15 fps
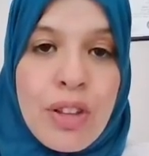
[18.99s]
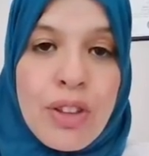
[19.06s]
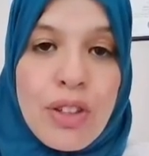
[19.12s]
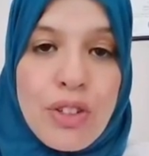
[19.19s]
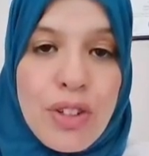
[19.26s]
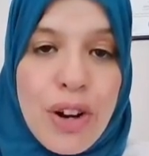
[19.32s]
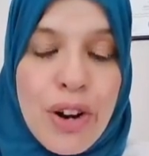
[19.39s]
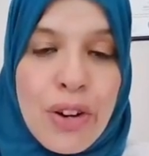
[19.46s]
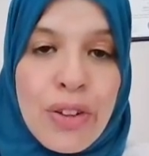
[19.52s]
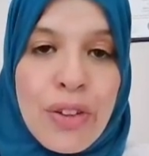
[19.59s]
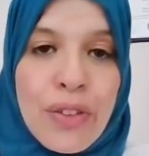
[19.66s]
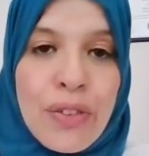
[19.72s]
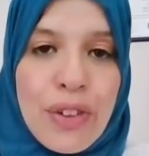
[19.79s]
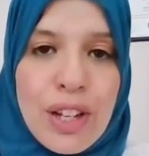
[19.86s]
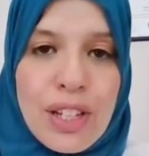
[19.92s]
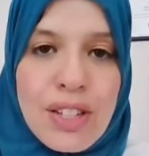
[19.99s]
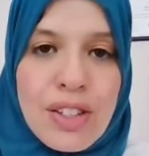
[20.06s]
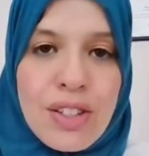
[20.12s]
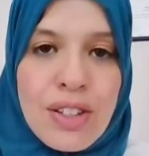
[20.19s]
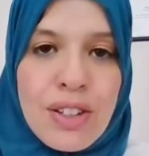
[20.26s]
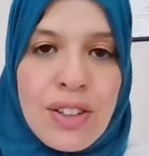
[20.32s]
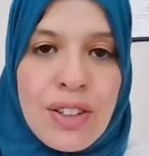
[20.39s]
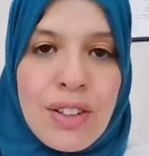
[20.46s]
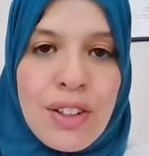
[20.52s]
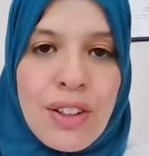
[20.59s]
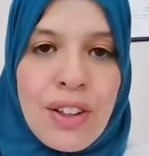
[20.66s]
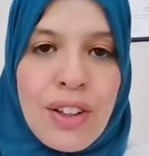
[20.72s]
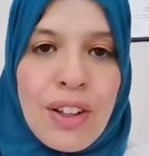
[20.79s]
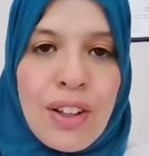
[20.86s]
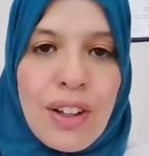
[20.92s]
the dark face
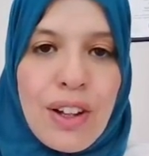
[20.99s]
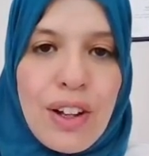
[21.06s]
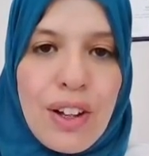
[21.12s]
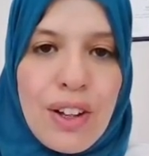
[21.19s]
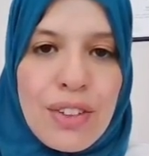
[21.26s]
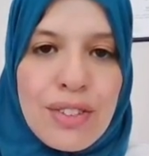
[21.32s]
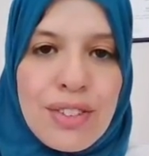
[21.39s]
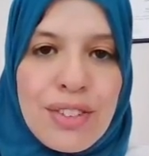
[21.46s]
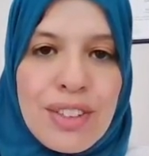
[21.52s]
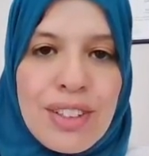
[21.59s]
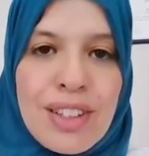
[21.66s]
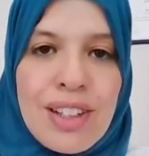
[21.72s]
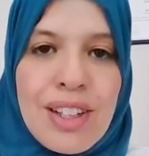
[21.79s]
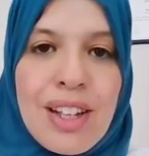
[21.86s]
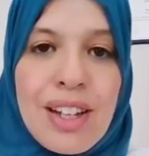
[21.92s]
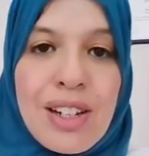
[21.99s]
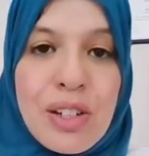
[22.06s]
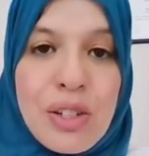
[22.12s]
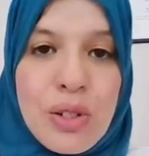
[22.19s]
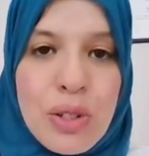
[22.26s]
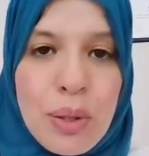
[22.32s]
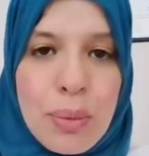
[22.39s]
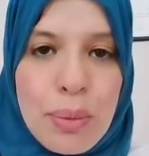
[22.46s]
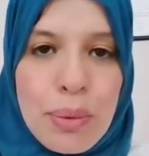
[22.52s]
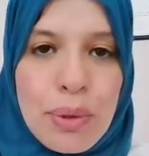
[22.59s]
of leadership